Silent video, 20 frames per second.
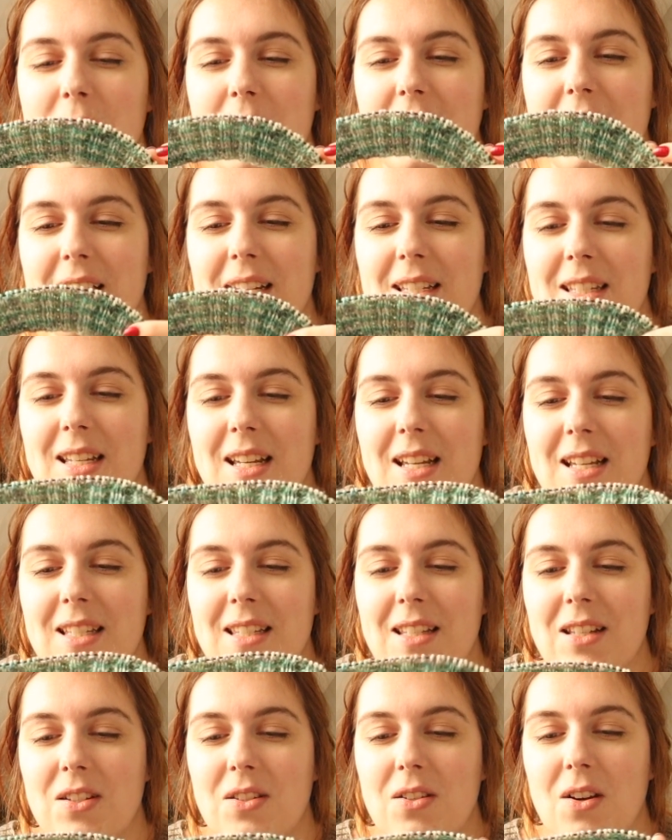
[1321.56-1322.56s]
This is
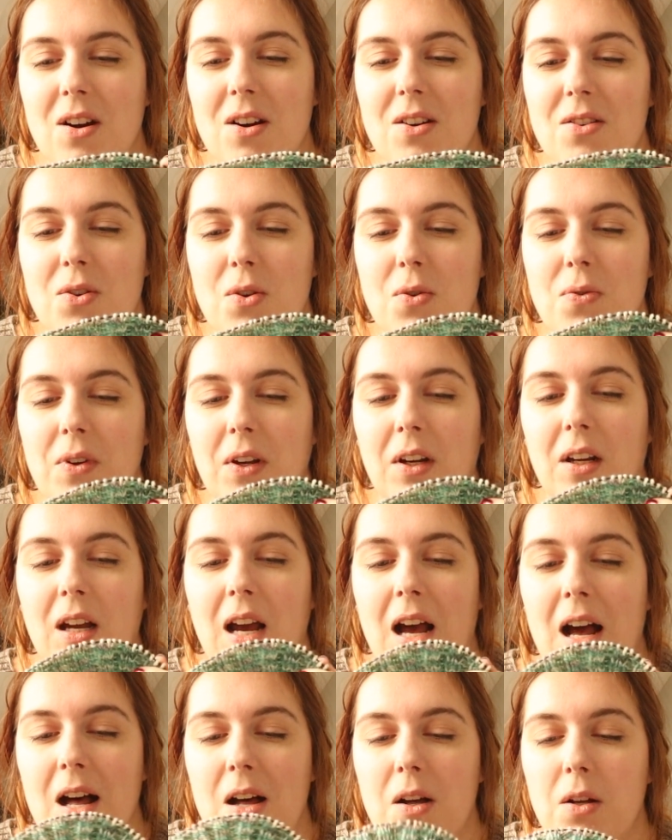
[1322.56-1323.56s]
the start of a
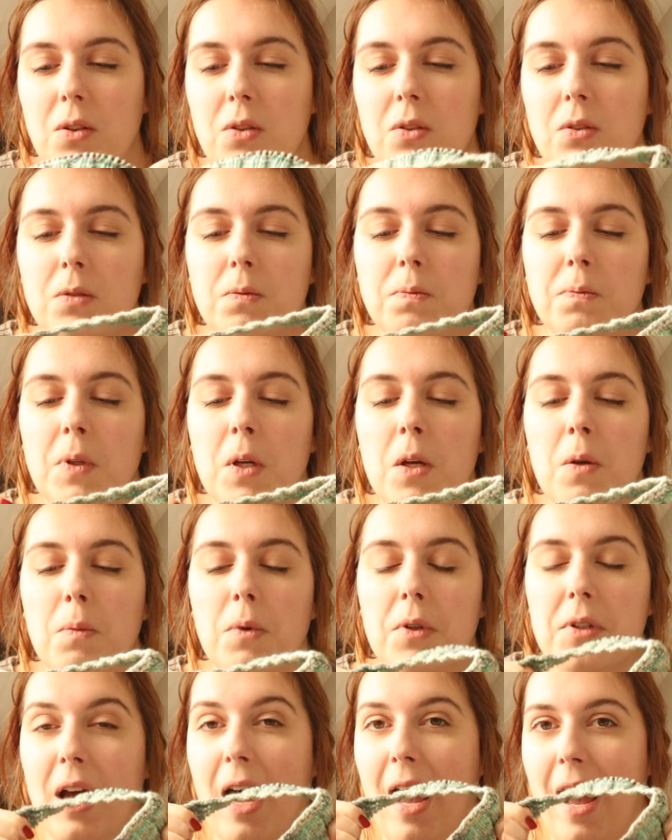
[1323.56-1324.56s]
cowl,
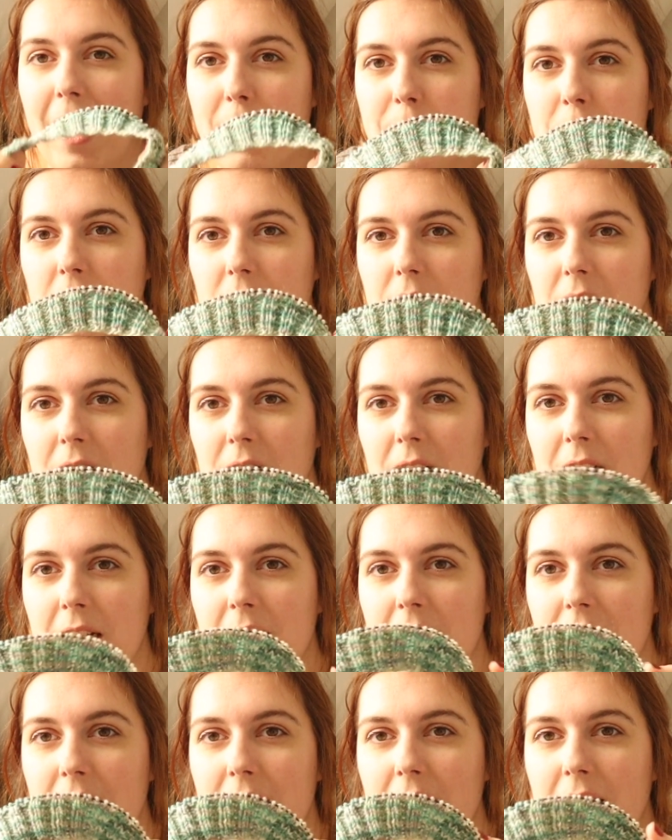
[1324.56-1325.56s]
but I'm not gonna
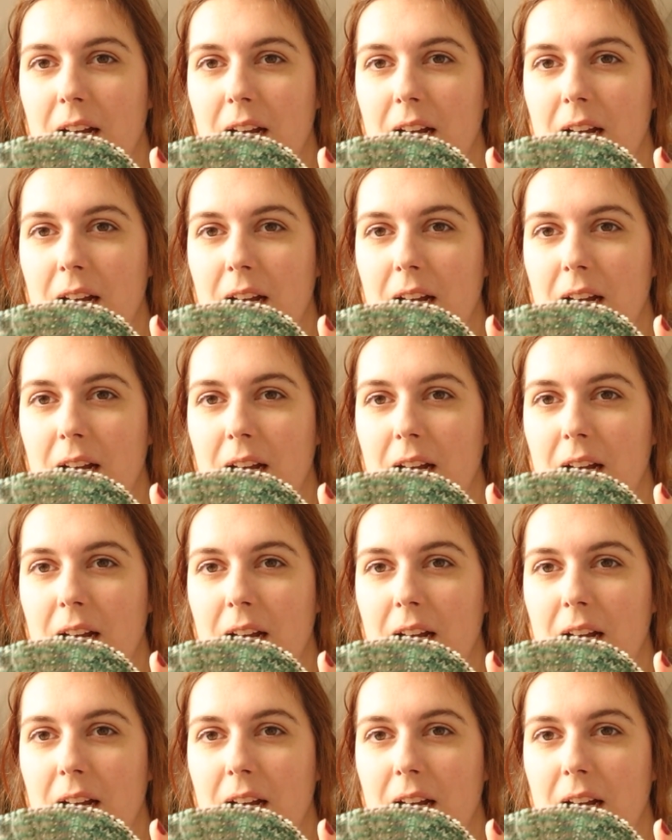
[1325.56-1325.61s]
knit it.